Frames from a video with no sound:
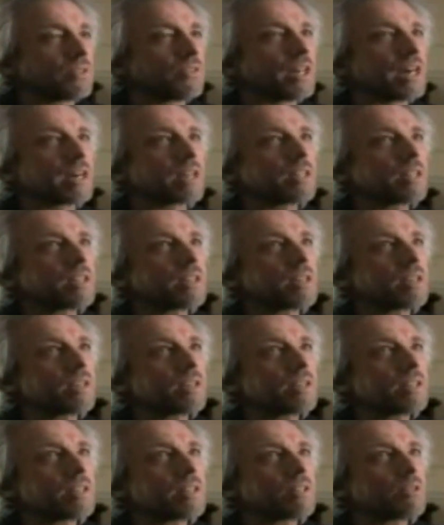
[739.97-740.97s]
that,
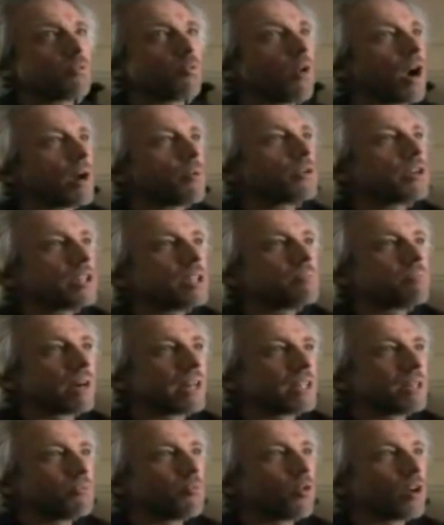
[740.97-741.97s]
why would
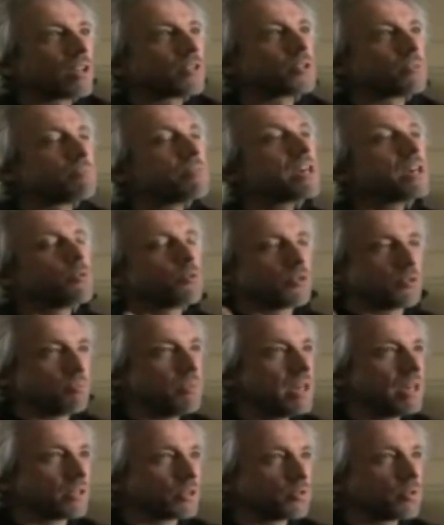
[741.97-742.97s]
anybody want to be with
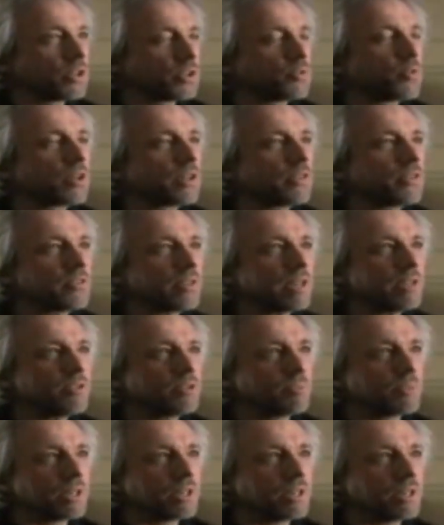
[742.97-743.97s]
me, is what he said
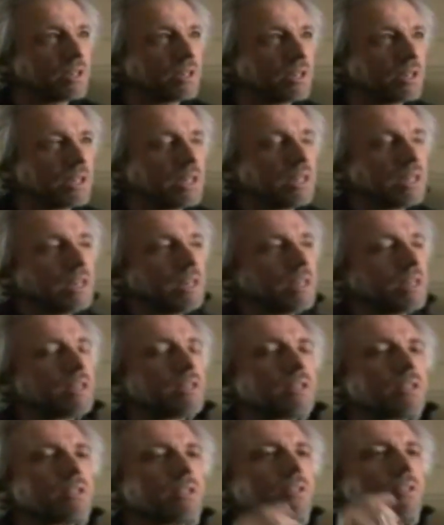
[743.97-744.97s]
to me.
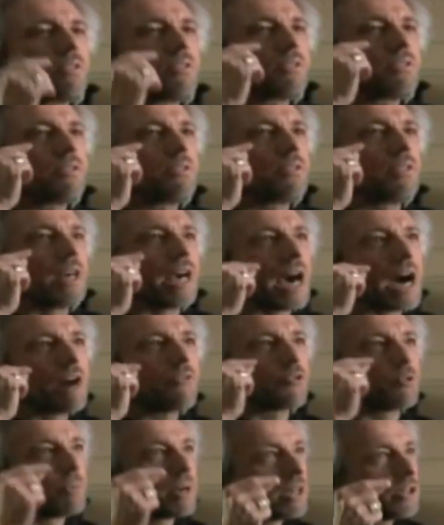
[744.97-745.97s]
The
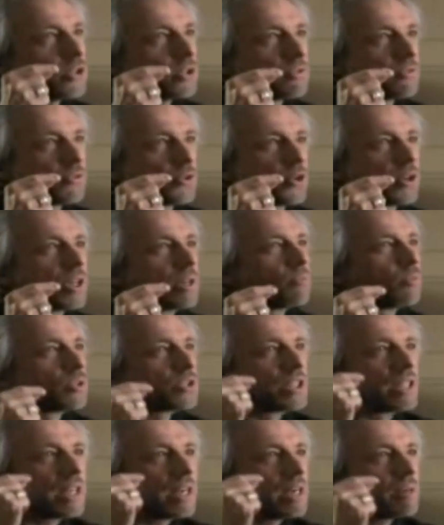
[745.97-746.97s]
affirmation for him
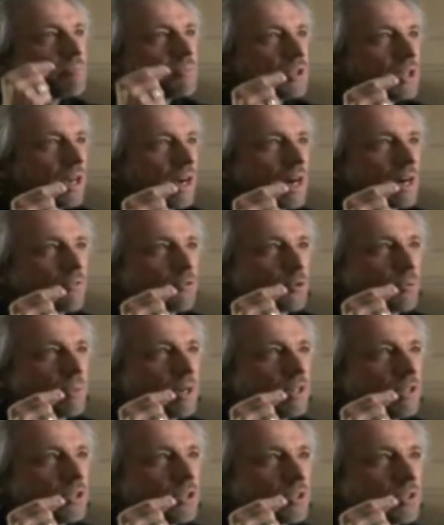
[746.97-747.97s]
was an empty
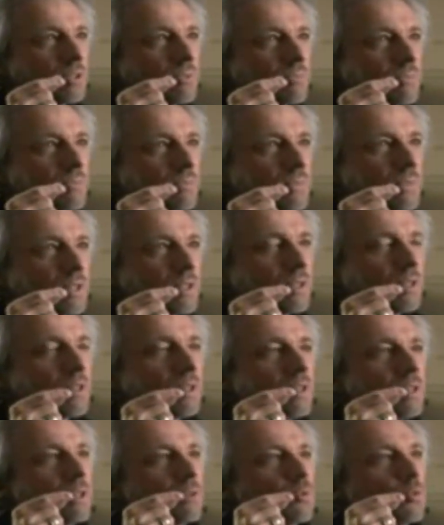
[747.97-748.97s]
affirmation.
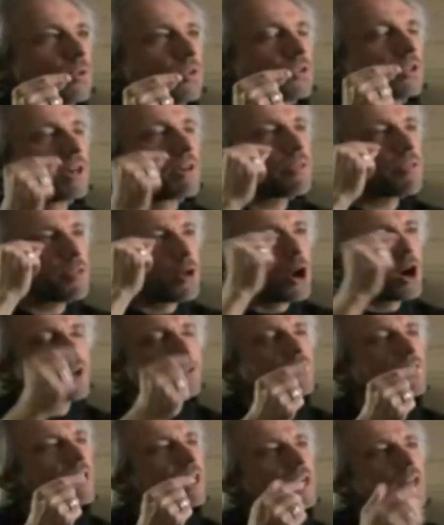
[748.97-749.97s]
It was a
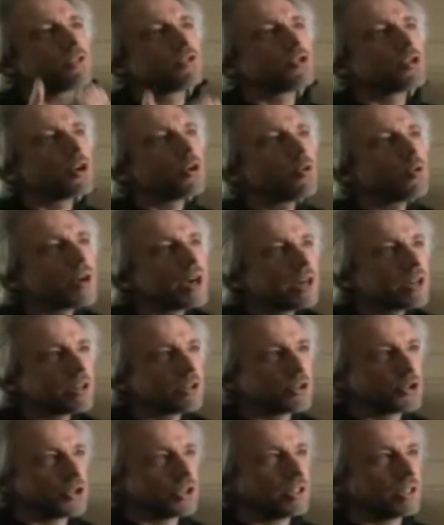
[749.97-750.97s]
thought that had no
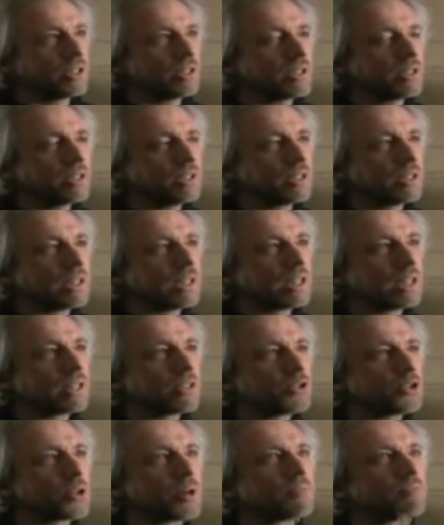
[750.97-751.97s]
energy
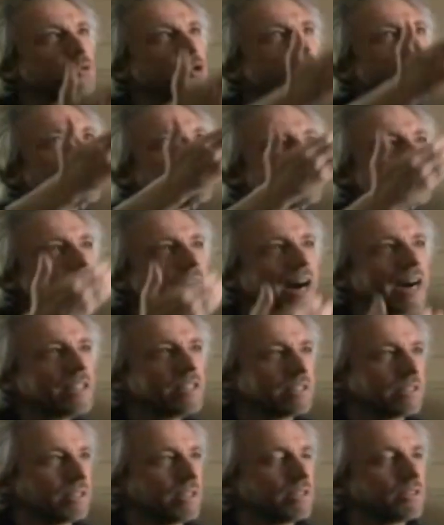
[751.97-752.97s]
to
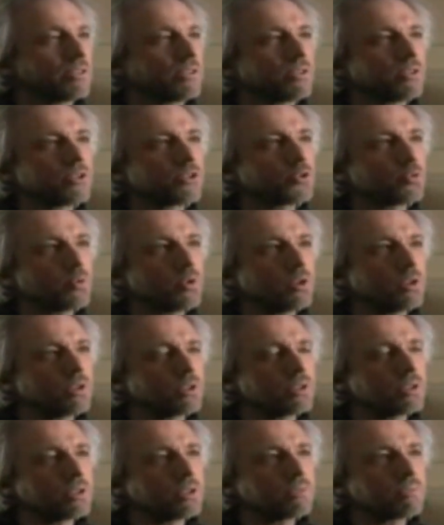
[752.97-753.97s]
invite it into this
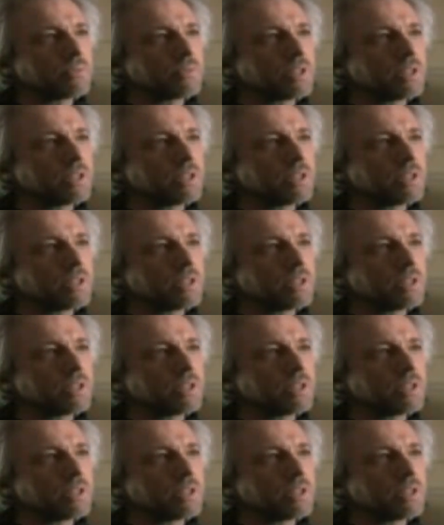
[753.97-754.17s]
world.